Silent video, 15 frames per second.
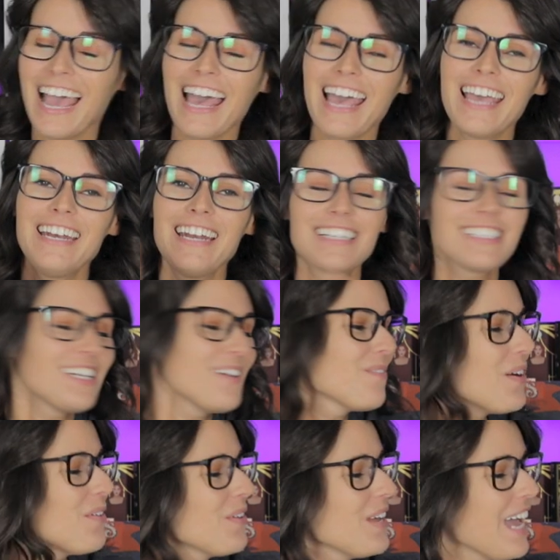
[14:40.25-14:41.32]
And next up,
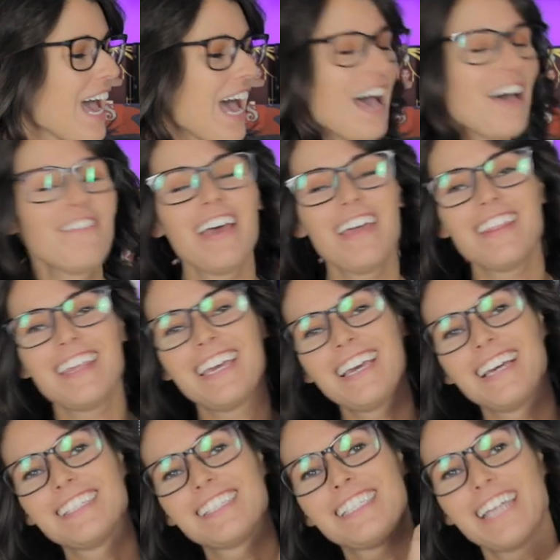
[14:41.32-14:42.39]
we have
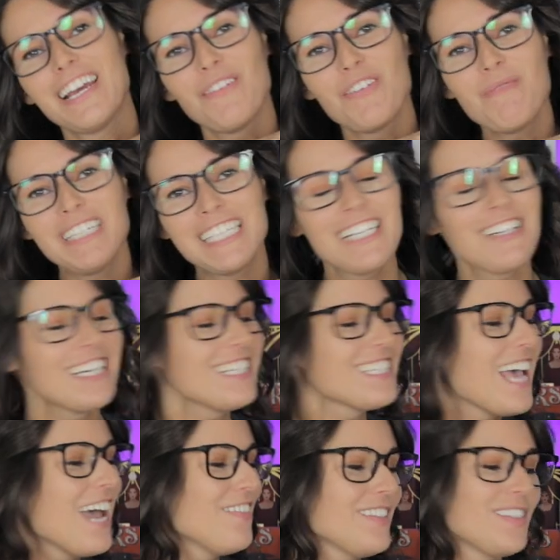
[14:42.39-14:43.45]
the Stay With Me series,
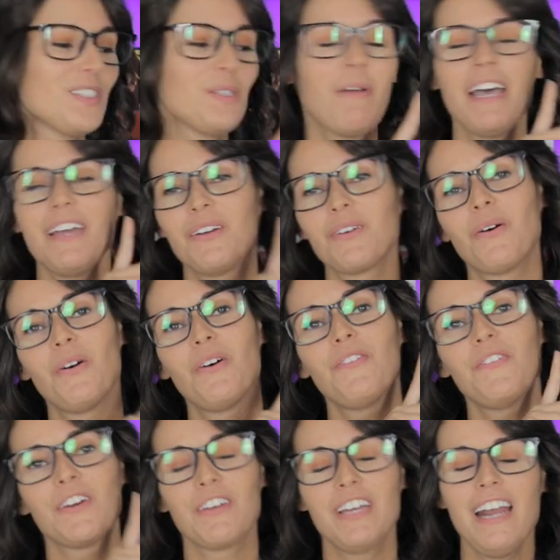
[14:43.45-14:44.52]
and this is by Nicole
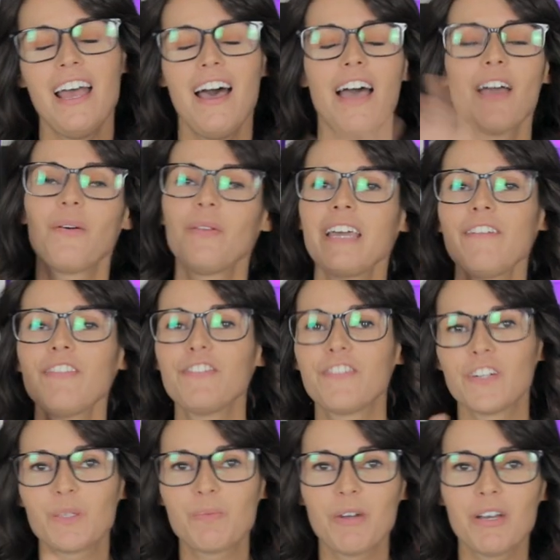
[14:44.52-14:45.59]
Fiorita. I only have the
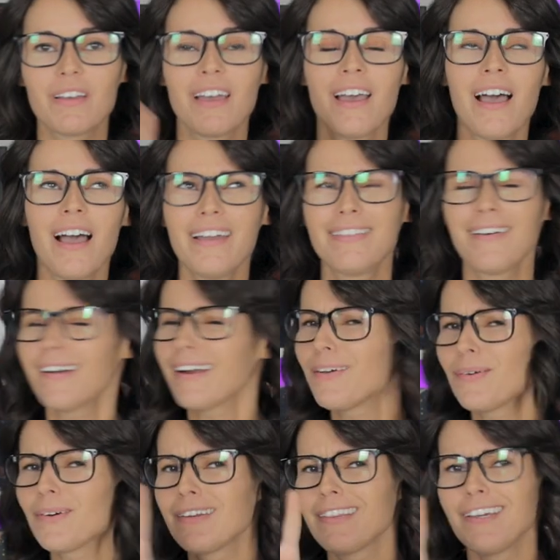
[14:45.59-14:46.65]
first book. I thought I
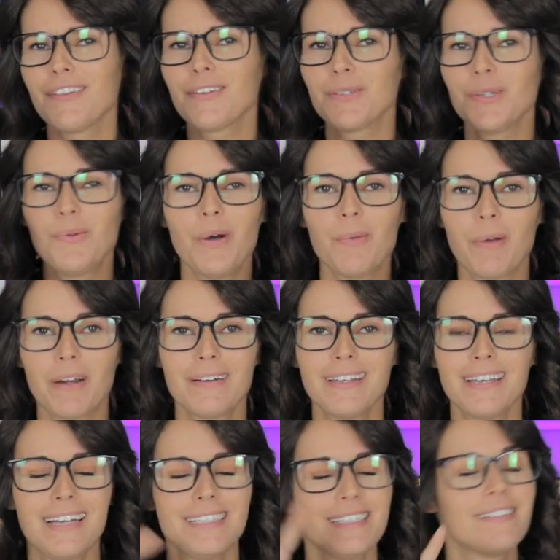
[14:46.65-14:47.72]
ordered the other two.
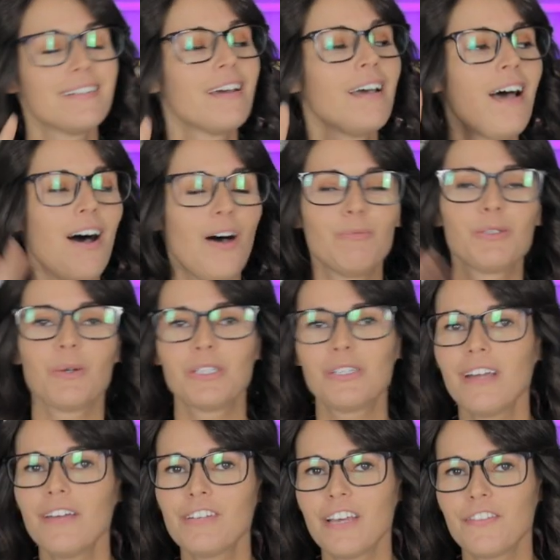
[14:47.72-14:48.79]
Apparently, I didn't. So I
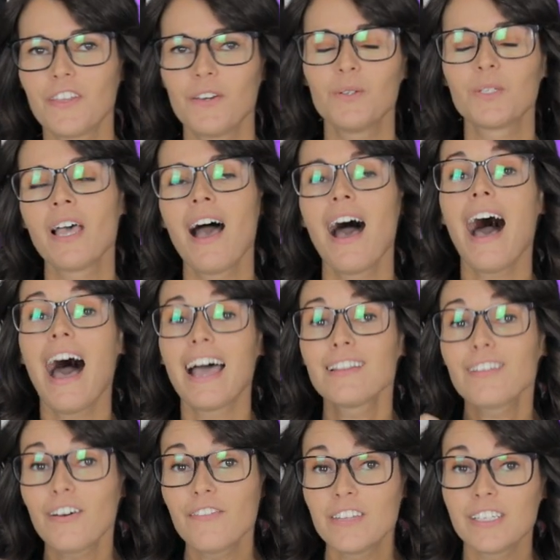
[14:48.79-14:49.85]
still have to get those. I
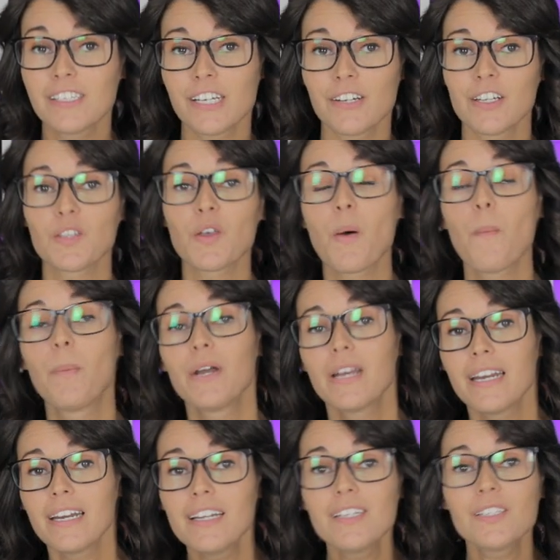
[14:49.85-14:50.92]
love this series, but
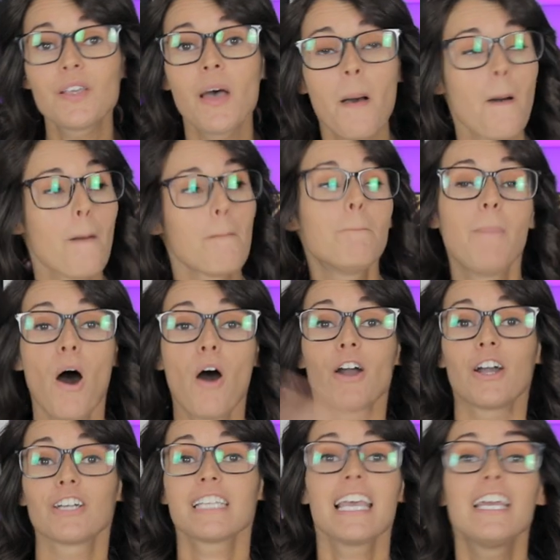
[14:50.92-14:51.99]
it is
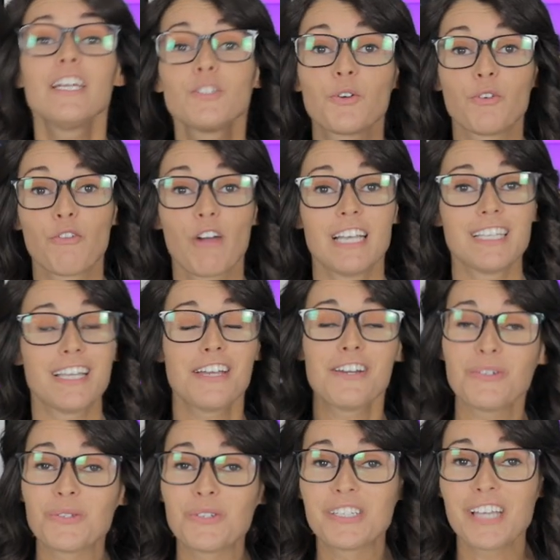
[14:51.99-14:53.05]
bonkers. It is crazy. It
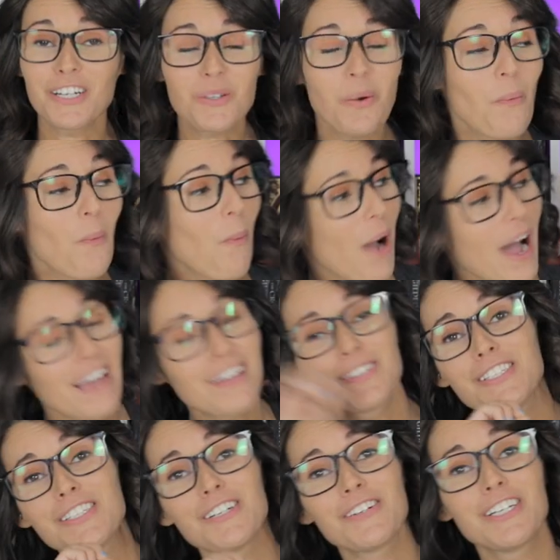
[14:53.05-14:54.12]
is such a
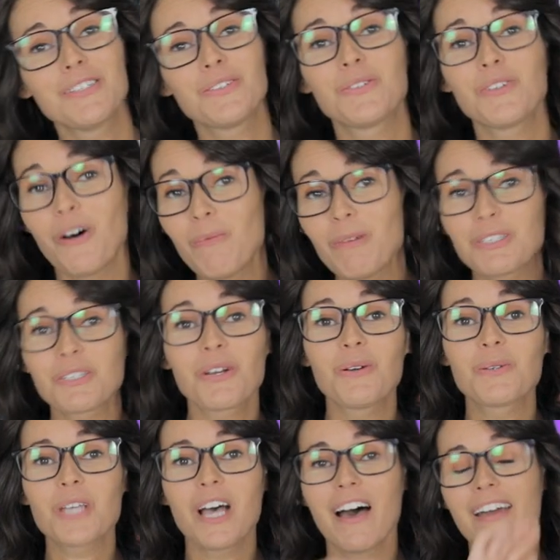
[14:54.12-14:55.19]
wild series. So much
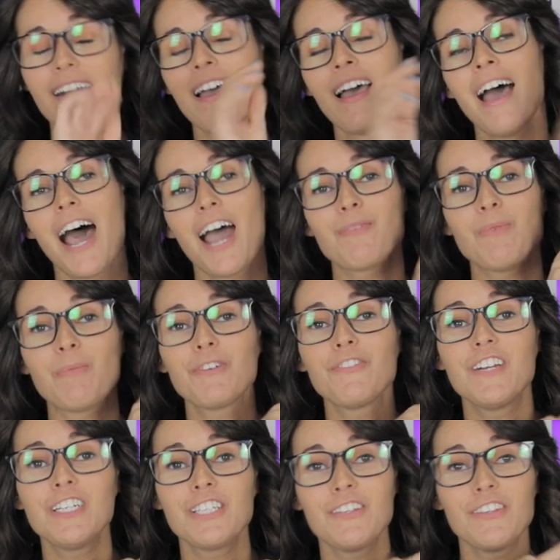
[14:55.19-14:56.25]
goes on. I remember
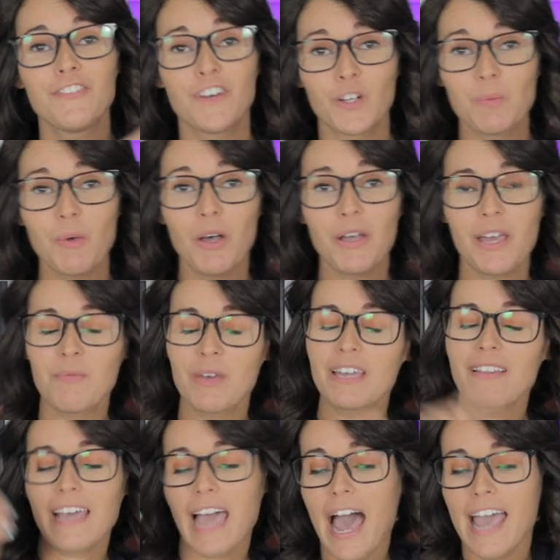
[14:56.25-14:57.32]
finishing the first book and
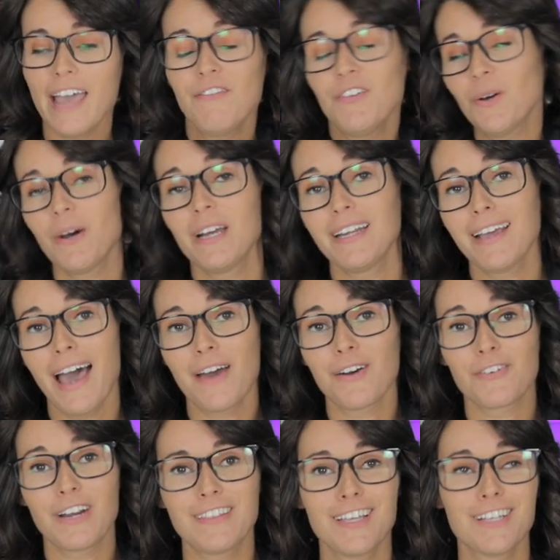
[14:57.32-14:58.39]
being like, I have no idea how to
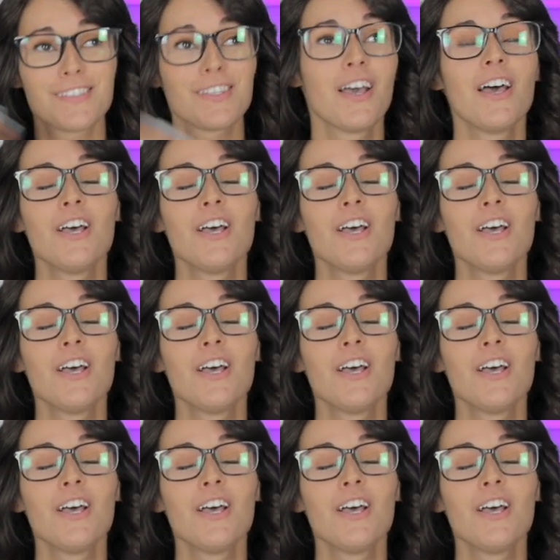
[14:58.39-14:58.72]
rate this.